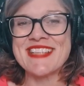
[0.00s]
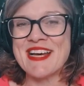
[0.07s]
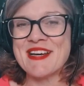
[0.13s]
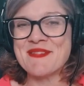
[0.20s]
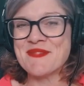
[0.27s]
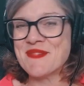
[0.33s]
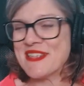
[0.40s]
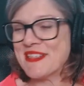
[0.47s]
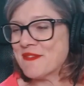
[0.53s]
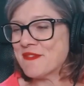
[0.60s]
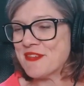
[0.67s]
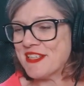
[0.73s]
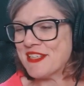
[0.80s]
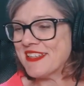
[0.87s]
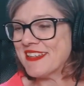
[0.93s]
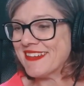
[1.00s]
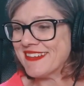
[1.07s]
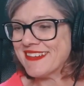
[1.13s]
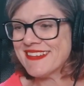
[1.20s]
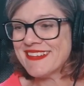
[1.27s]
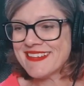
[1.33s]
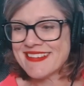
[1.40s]
that mean for
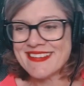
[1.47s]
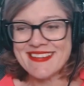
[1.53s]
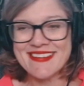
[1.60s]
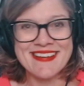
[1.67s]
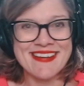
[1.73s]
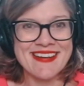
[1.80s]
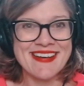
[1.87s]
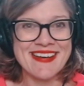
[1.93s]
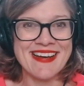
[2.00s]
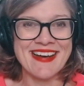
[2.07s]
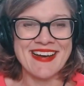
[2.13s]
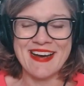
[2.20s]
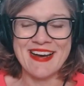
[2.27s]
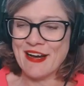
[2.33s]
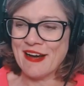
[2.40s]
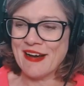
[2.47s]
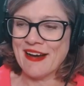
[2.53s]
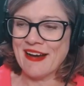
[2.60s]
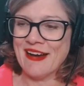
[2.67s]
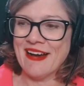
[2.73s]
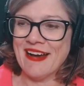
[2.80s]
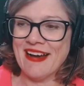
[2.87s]
you? I will
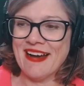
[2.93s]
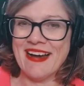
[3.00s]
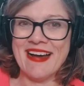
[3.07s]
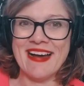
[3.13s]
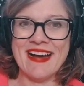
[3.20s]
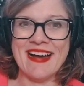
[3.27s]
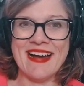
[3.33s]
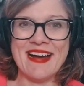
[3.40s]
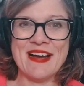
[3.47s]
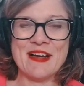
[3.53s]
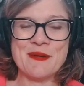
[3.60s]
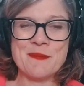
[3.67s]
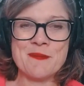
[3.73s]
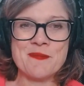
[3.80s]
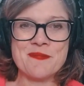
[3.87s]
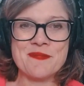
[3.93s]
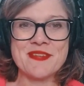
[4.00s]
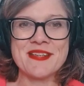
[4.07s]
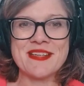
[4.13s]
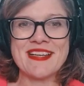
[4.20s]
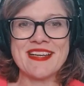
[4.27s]
say, I think I'm finally, uh,